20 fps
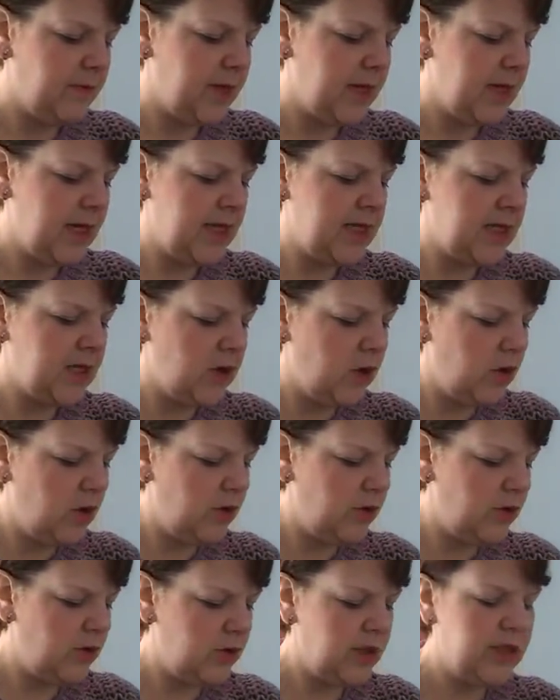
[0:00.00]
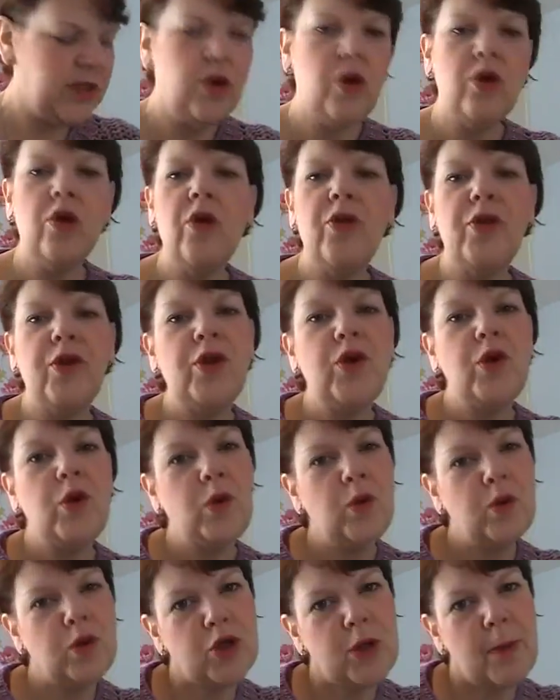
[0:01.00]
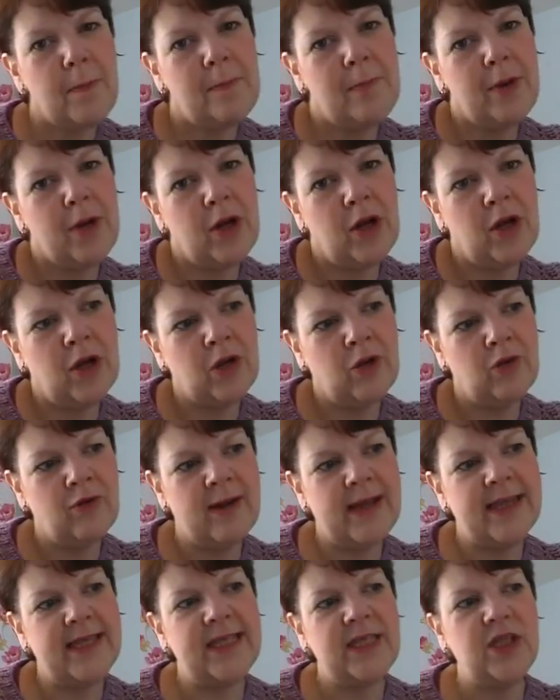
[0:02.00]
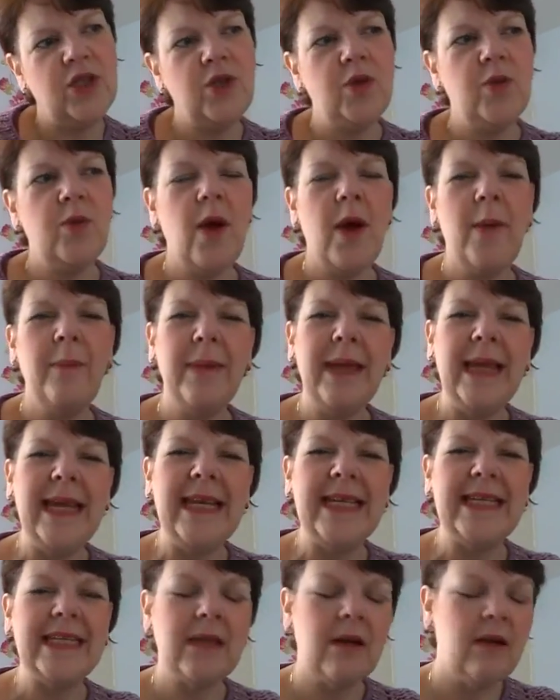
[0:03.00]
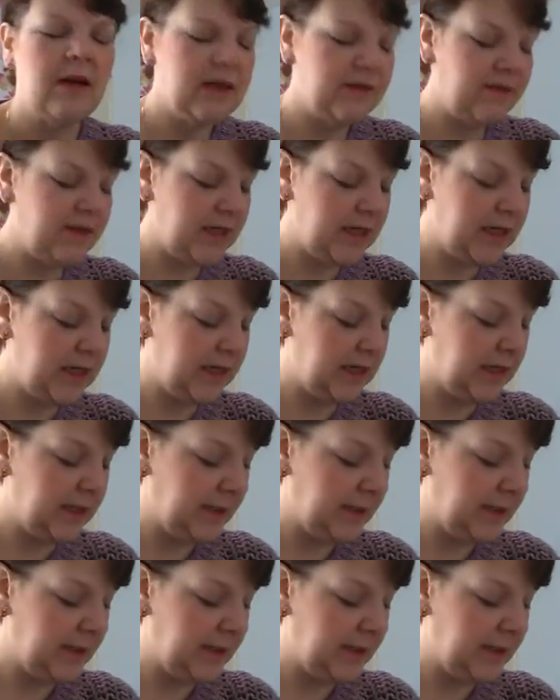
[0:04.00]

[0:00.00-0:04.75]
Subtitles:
it's not got the new jumper look already. Do you know what I mean? It's kind of like,